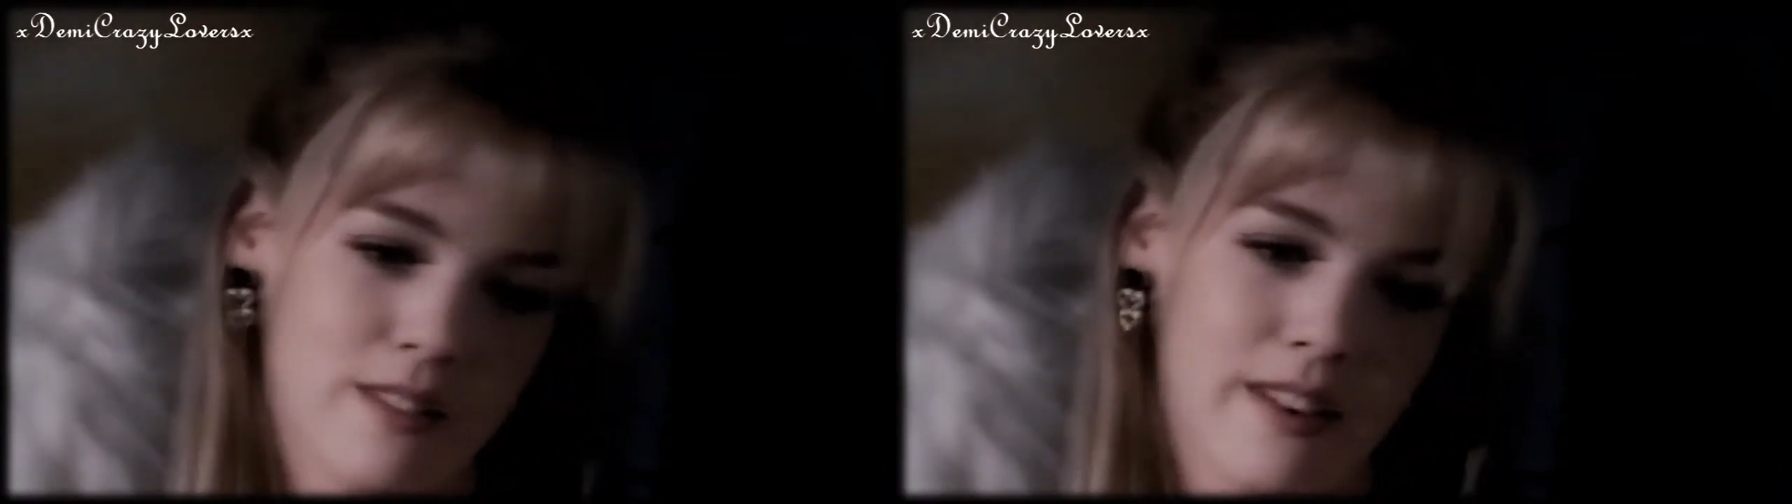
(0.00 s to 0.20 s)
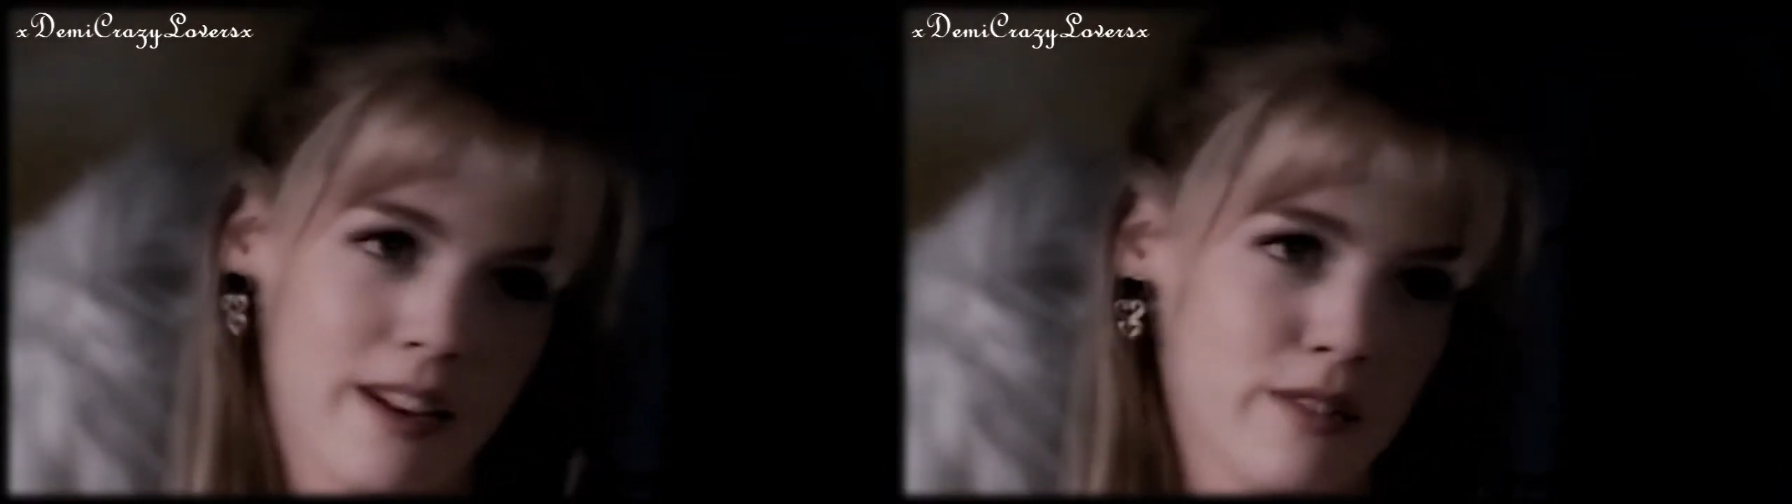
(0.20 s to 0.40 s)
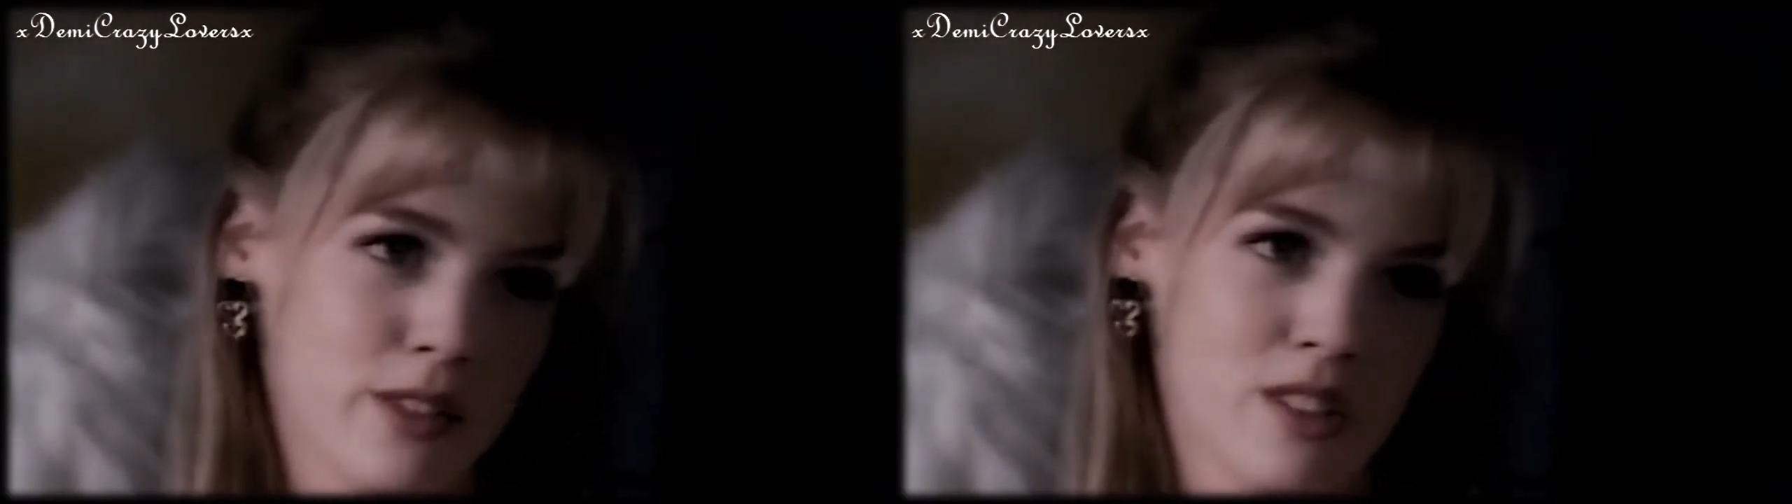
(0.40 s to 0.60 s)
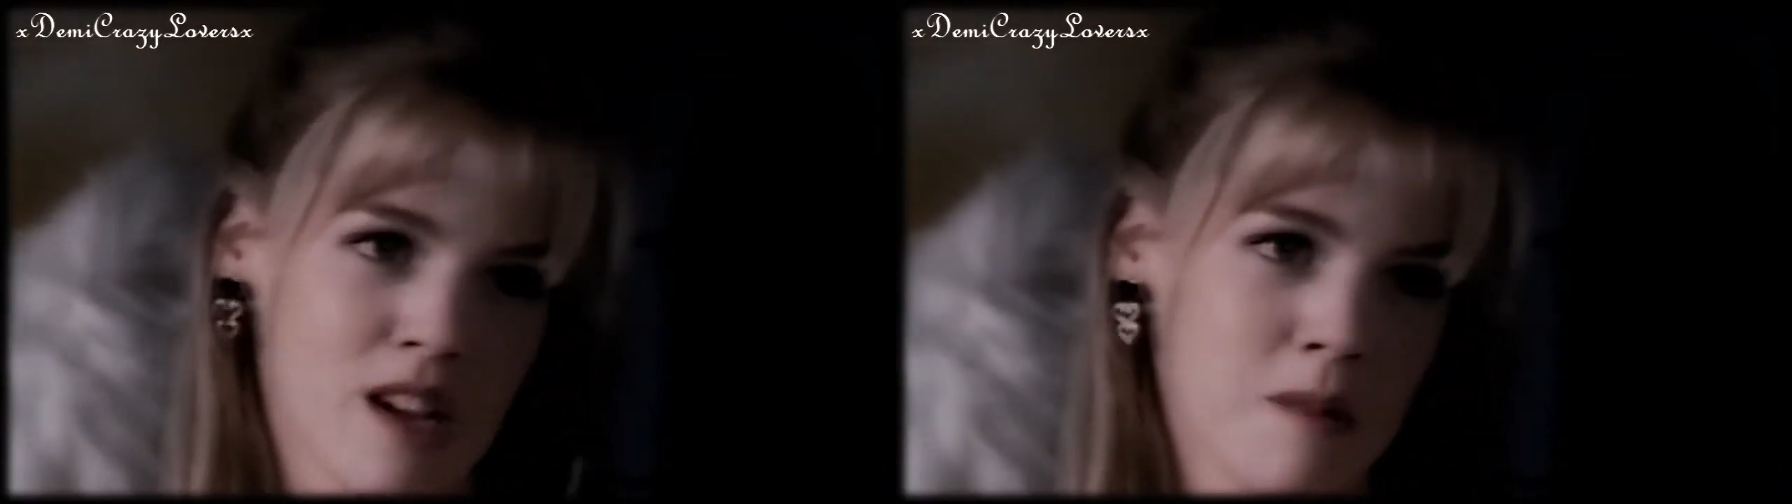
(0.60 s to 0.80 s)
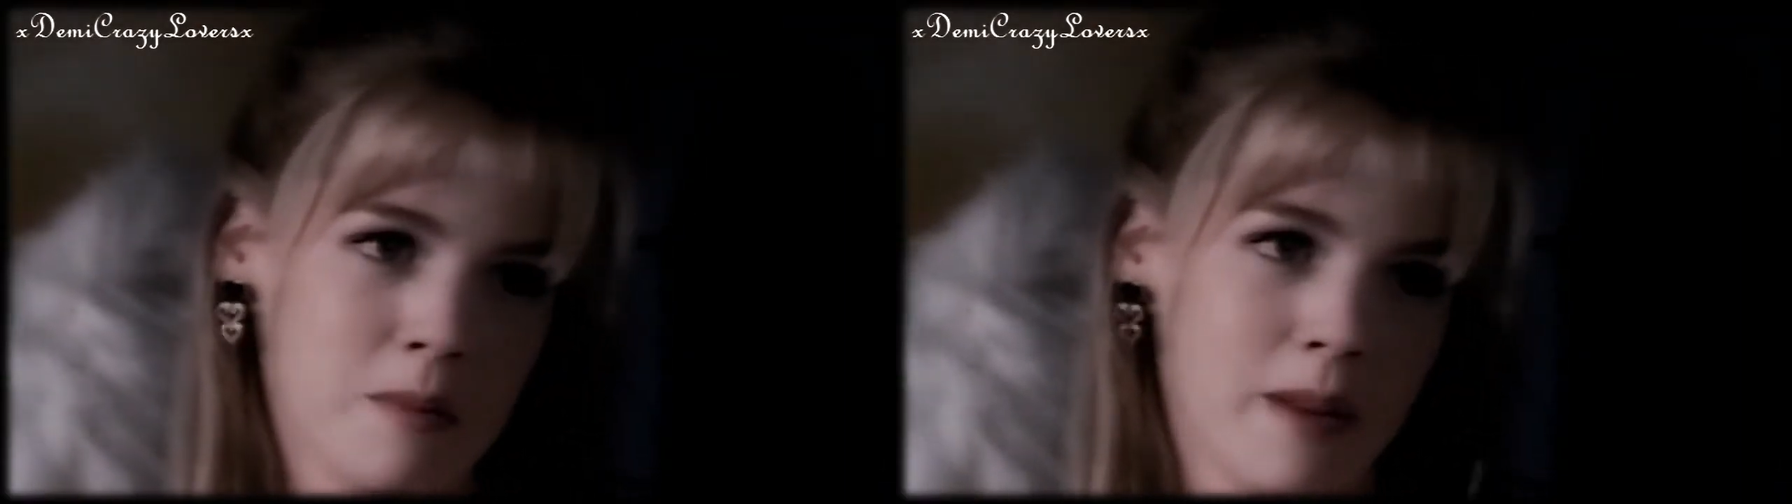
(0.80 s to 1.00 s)
for the very first
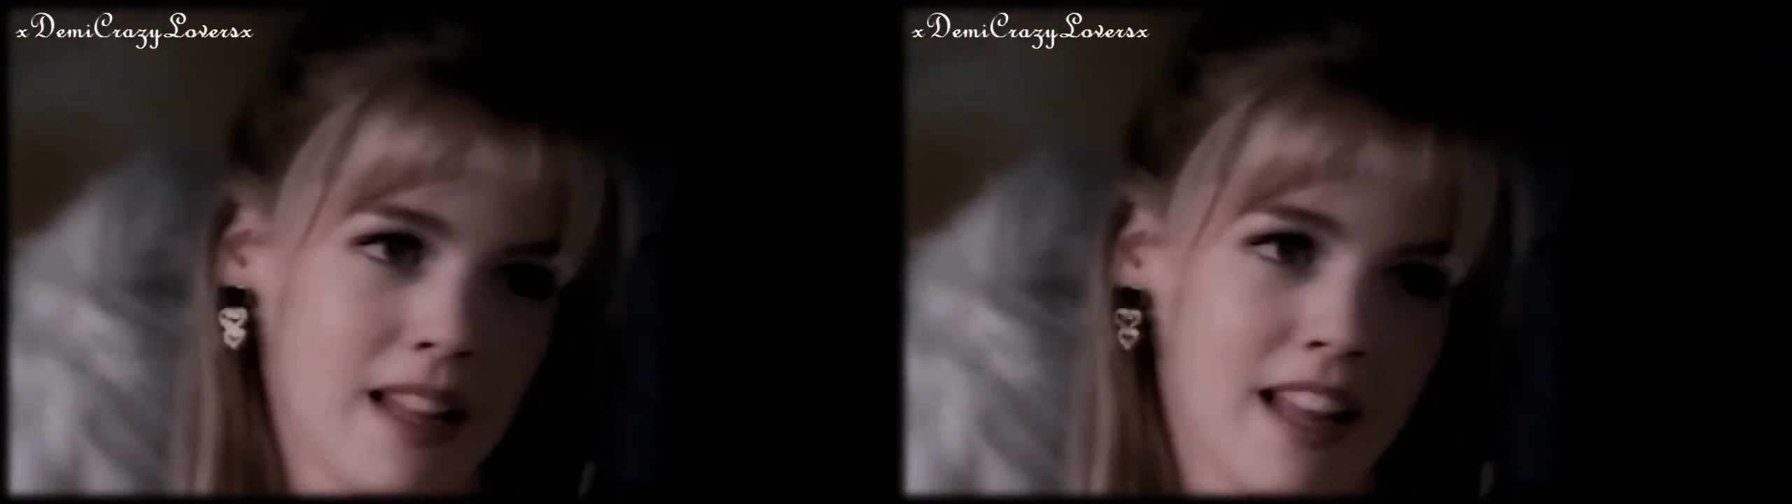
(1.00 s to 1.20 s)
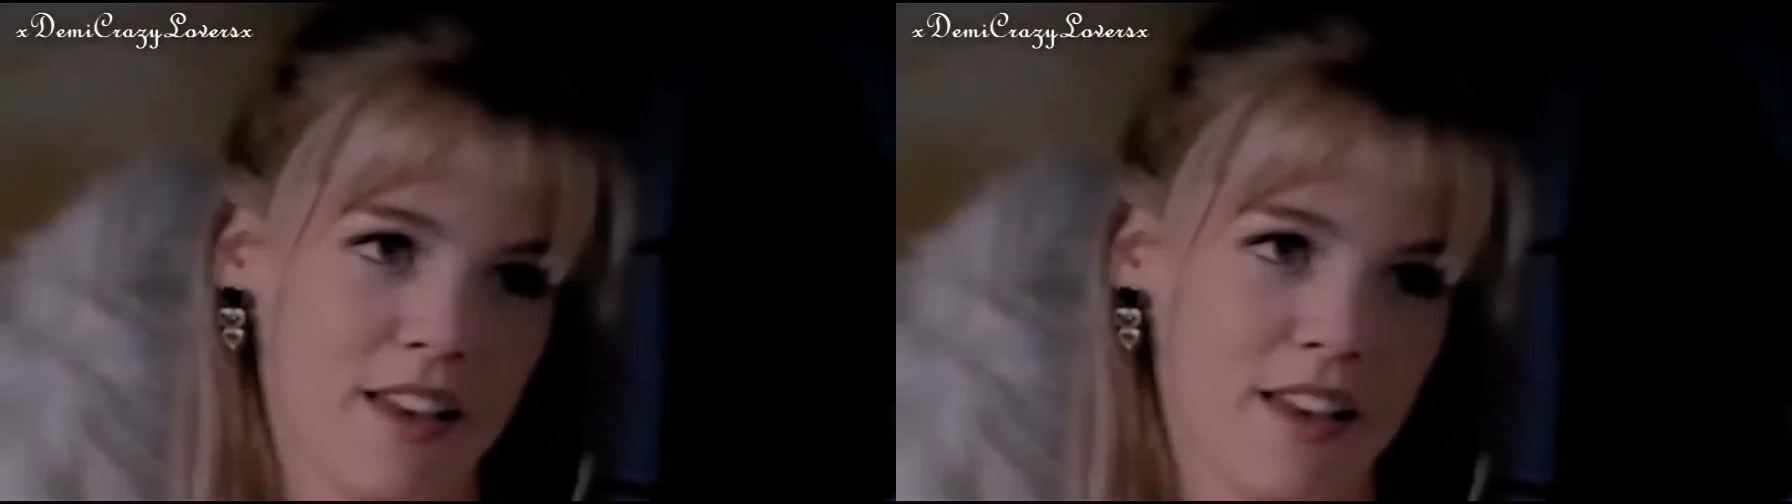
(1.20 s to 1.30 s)
time in my